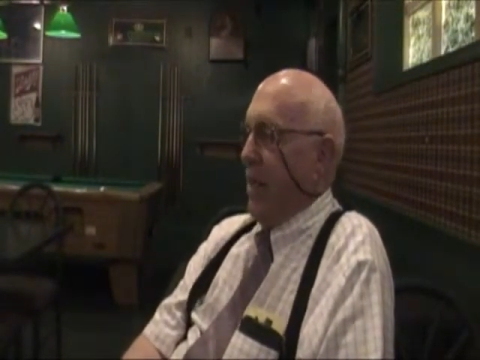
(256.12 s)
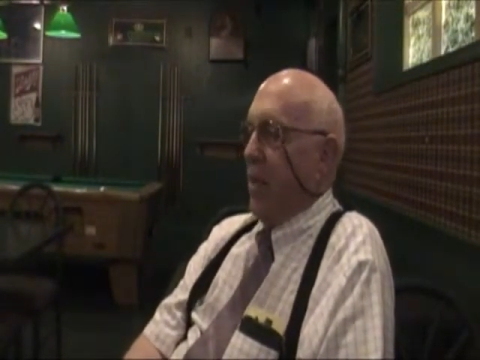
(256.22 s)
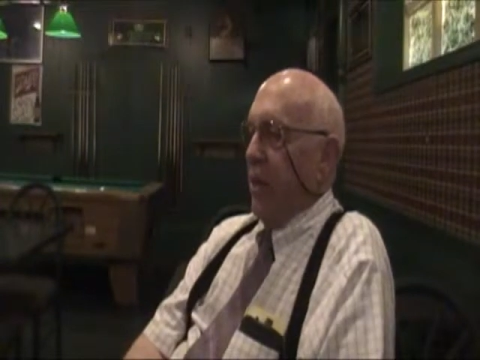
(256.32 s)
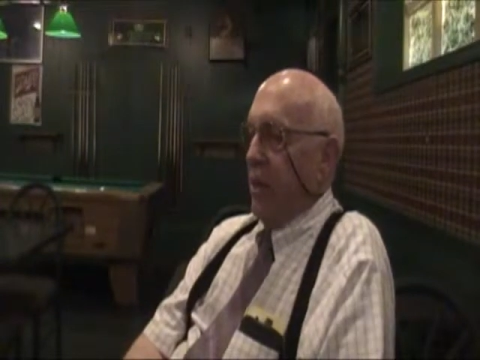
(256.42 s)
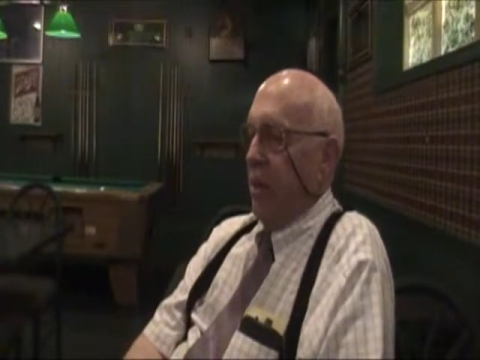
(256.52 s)
in
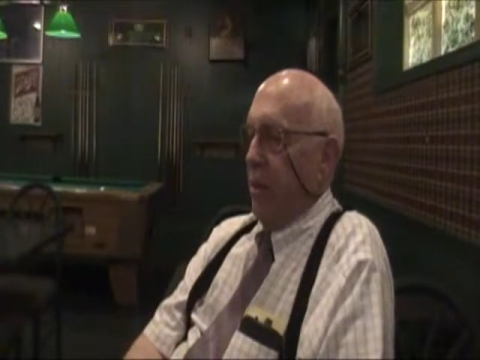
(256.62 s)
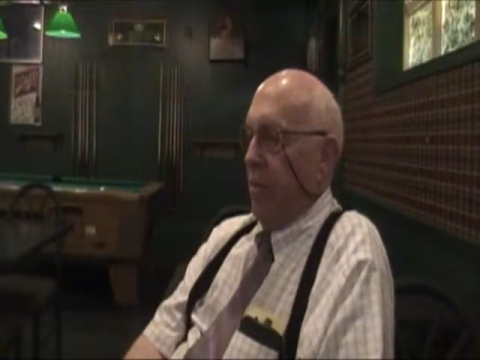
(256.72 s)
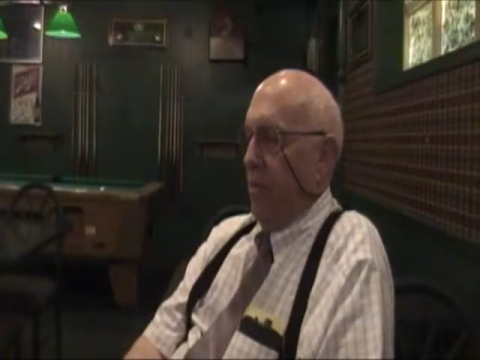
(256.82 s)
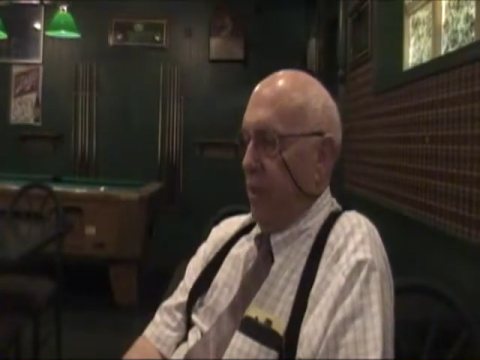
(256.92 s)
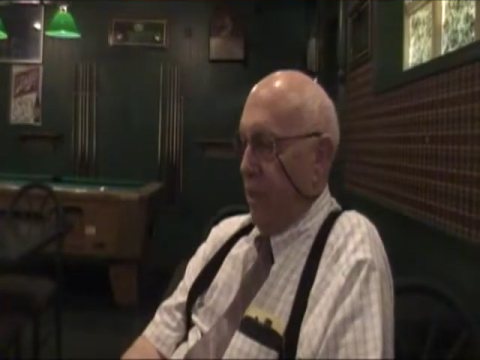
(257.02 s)

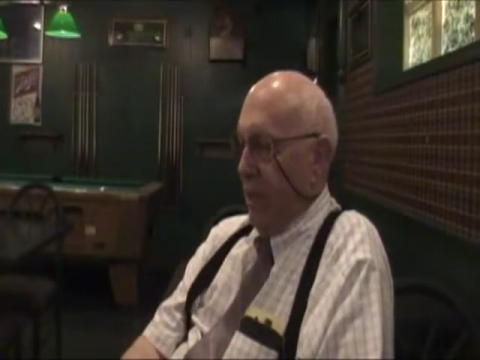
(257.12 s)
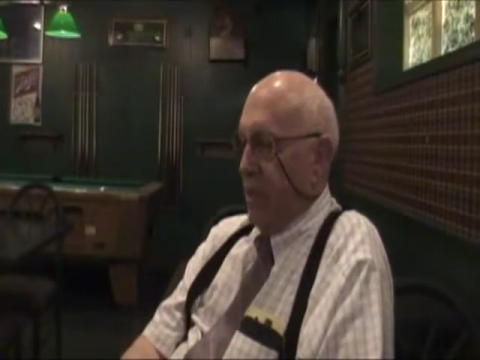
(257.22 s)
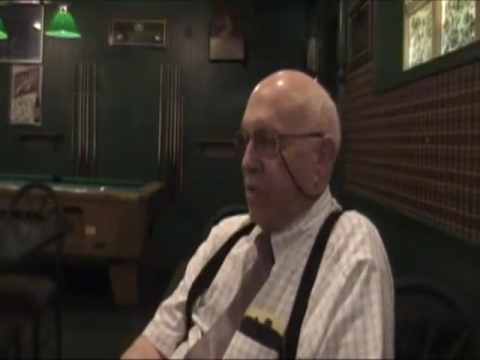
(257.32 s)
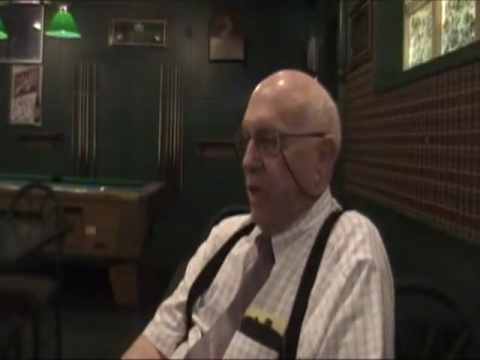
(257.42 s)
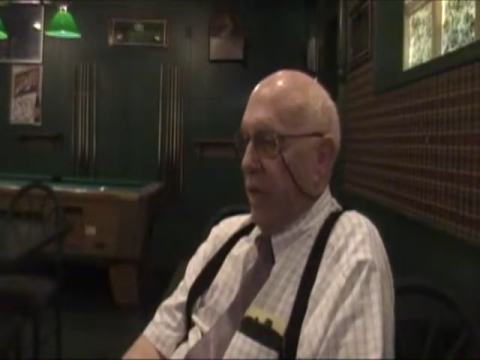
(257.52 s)

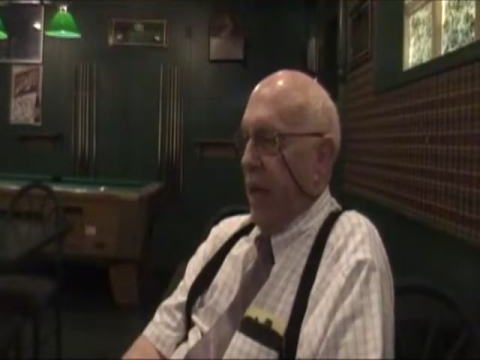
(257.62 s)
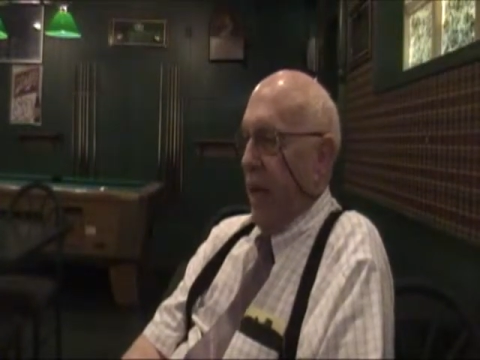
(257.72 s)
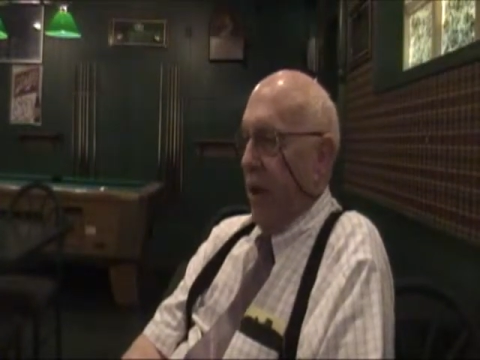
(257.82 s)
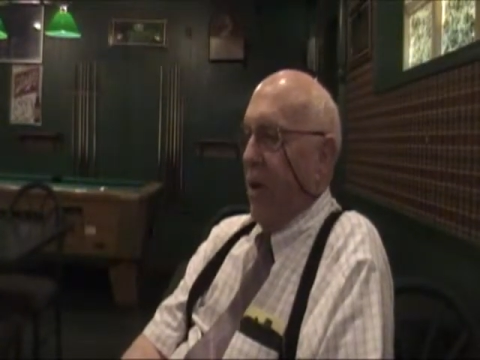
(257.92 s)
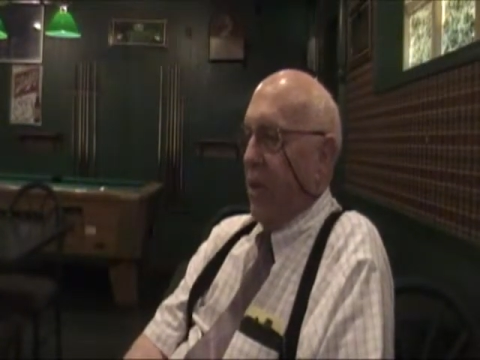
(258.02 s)

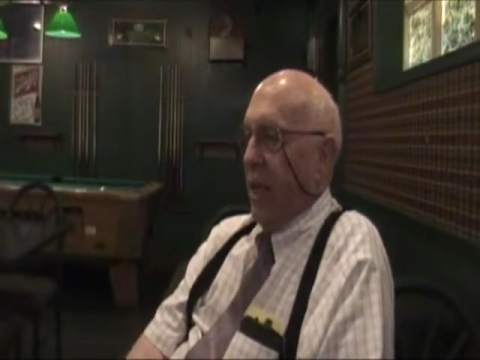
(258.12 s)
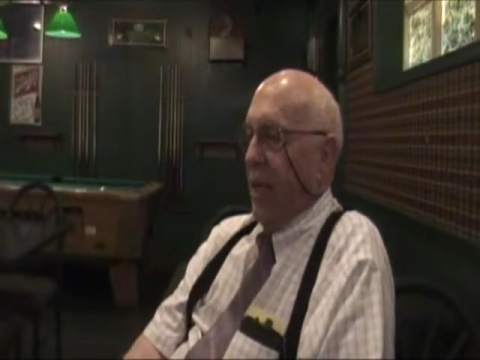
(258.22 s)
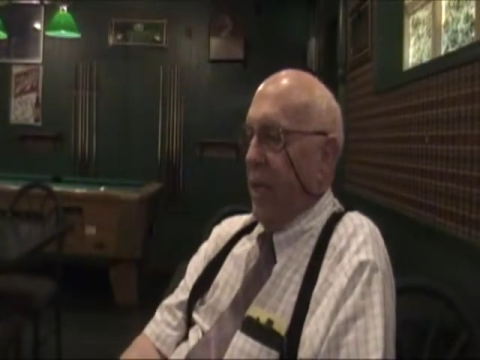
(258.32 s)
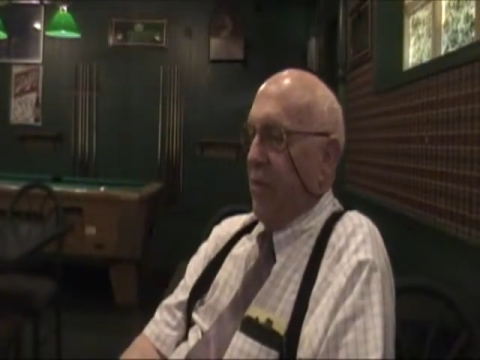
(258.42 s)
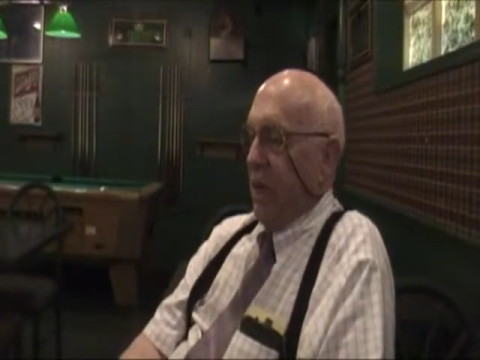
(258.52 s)
the area
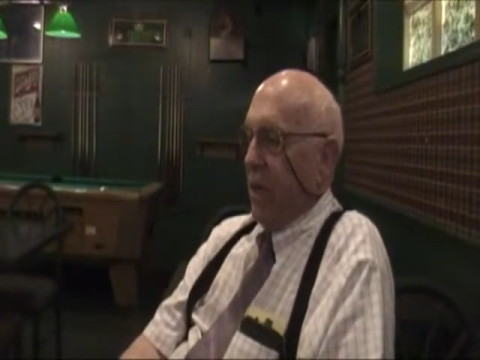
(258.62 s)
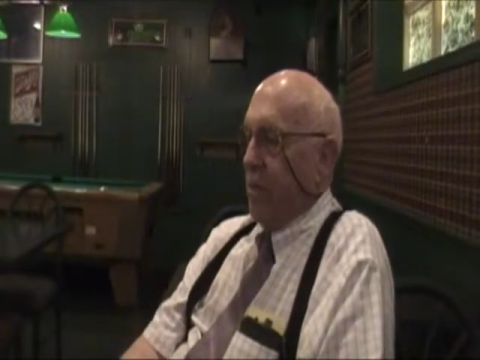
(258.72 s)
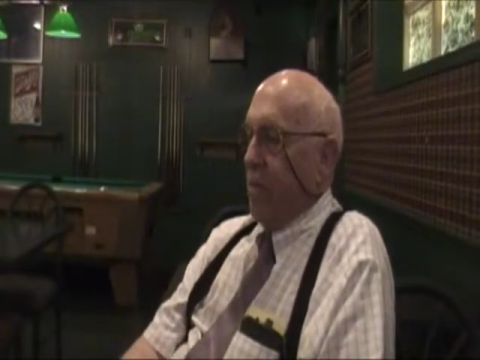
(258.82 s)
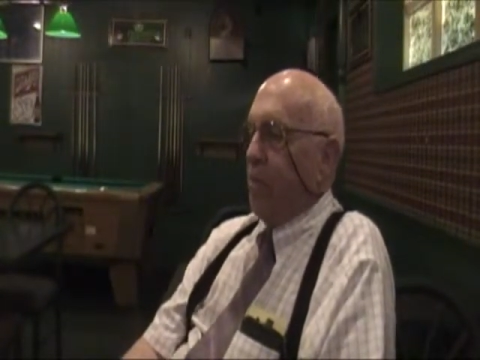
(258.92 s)
they live in.